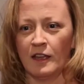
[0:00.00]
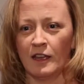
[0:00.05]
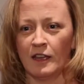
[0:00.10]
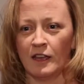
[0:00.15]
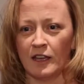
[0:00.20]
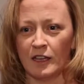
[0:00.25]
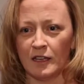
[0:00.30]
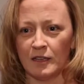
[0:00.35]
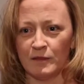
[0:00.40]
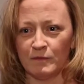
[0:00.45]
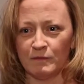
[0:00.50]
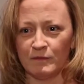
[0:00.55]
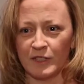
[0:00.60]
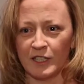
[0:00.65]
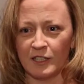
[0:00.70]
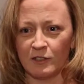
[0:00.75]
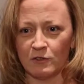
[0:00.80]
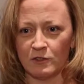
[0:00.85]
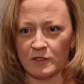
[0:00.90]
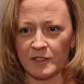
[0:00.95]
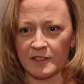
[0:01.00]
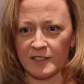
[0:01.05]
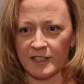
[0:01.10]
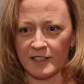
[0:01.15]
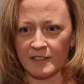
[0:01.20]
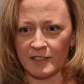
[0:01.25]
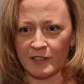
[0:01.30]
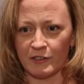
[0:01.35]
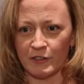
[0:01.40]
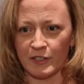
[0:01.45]
in all
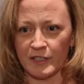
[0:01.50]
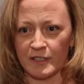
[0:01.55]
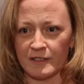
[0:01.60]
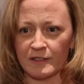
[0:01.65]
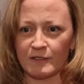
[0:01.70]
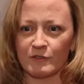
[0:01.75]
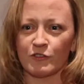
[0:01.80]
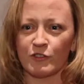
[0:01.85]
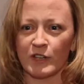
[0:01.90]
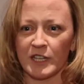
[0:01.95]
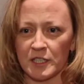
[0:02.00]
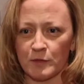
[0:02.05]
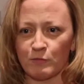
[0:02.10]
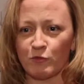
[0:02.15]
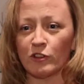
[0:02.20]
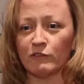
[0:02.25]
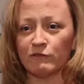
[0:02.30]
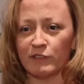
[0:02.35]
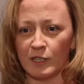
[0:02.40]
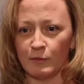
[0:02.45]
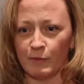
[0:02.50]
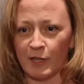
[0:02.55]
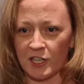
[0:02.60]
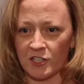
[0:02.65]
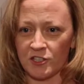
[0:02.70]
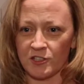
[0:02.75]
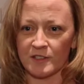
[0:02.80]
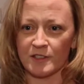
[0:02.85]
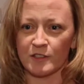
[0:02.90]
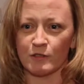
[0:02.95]
disease areas, trying to profile
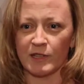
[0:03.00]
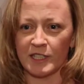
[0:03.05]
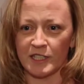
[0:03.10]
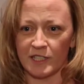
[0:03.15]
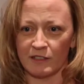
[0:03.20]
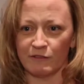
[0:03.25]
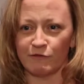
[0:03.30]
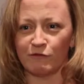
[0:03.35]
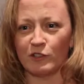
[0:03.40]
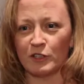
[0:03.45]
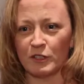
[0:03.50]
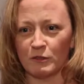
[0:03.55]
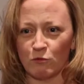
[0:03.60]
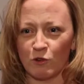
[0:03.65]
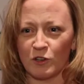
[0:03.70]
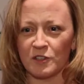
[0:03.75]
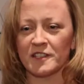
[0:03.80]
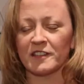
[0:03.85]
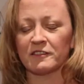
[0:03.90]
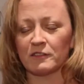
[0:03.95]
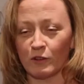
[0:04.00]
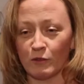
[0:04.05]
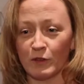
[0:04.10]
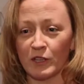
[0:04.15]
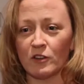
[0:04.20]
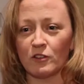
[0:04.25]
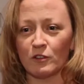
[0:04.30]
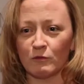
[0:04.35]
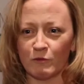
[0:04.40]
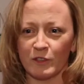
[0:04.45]
patients to identify what's
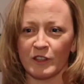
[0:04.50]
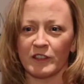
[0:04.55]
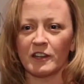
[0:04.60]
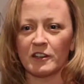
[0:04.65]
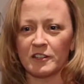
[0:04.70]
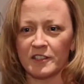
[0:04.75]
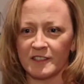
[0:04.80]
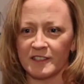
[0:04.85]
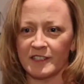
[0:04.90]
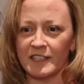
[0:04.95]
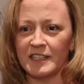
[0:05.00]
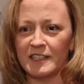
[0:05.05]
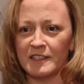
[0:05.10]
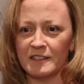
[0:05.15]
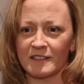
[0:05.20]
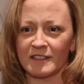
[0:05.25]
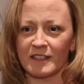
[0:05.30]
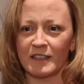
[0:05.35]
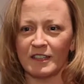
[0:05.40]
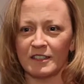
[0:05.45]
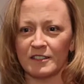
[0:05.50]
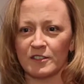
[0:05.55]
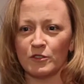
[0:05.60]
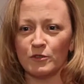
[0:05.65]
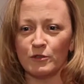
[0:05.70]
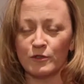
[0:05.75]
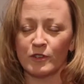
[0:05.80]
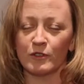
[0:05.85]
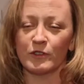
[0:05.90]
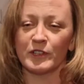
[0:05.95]
going on with their disease and
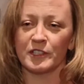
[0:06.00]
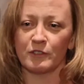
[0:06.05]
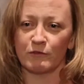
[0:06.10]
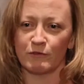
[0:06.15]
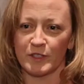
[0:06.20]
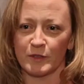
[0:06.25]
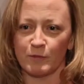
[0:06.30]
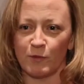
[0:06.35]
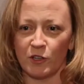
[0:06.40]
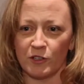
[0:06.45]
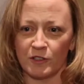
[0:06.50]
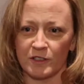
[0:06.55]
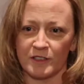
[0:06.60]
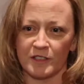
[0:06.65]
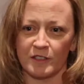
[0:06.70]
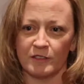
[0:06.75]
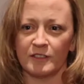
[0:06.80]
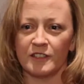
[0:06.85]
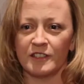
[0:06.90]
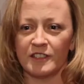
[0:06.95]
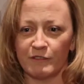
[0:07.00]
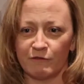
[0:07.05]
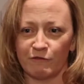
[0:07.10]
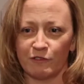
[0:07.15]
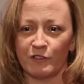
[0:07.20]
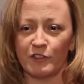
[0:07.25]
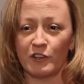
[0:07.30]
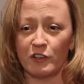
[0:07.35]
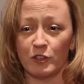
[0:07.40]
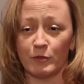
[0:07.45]
who's going to respond to
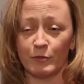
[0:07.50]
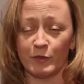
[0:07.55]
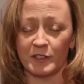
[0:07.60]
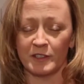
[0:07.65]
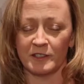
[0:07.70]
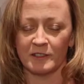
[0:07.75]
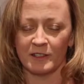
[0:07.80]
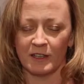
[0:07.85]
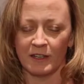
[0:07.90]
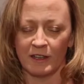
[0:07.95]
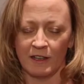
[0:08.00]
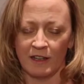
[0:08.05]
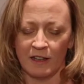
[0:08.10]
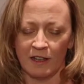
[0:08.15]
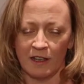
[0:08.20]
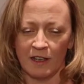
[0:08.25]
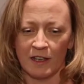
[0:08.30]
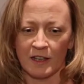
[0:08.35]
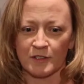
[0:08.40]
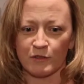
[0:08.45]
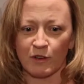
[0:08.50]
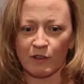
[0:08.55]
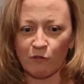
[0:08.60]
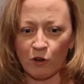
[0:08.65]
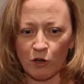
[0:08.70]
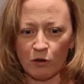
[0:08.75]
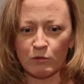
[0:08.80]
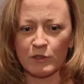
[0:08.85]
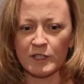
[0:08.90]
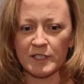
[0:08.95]
different therapies. So I've
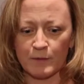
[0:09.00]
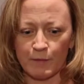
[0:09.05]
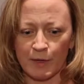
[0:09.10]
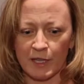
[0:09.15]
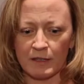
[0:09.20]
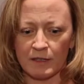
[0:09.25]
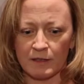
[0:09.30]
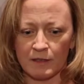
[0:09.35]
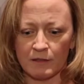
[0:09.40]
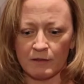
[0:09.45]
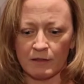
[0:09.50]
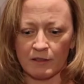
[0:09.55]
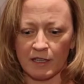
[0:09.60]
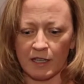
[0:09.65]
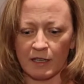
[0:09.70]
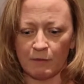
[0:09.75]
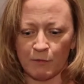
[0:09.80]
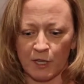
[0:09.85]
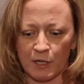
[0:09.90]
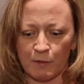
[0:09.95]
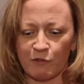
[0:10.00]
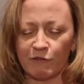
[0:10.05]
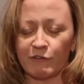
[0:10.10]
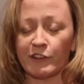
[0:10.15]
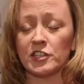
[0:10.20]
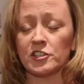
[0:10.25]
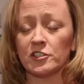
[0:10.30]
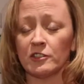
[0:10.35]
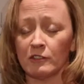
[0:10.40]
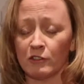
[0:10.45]
always been, in my
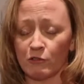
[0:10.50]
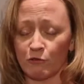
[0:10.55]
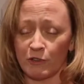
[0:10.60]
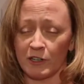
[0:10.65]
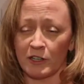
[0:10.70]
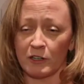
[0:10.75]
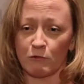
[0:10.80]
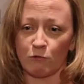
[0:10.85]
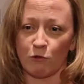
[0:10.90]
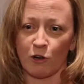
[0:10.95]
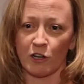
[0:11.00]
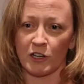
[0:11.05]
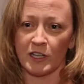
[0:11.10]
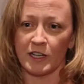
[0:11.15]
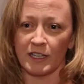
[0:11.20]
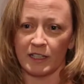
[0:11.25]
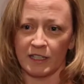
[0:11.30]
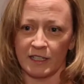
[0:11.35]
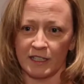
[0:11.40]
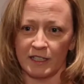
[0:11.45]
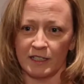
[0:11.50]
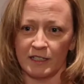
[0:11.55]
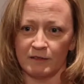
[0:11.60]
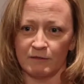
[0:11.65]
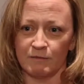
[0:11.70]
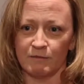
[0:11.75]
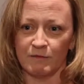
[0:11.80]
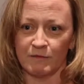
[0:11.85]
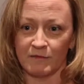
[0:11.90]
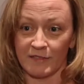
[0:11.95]
professional career, working
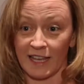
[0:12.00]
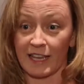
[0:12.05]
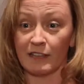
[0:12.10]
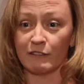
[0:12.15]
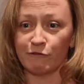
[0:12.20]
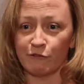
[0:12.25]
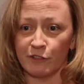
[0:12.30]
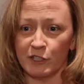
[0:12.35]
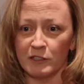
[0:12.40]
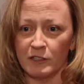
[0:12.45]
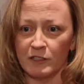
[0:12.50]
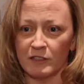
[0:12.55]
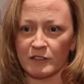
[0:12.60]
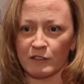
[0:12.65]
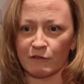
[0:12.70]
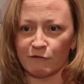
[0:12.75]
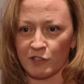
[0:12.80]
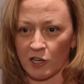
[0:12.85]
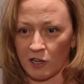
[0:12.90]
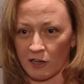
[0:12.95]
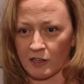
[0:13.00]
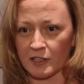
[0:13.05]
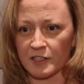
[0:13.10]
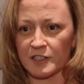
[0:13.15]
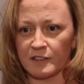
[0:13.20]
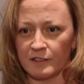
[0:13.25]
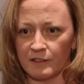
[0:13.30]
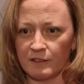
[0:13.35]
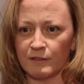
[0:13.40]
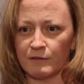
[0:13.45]
in that field of
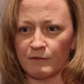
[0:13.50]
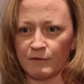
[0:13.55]
targeted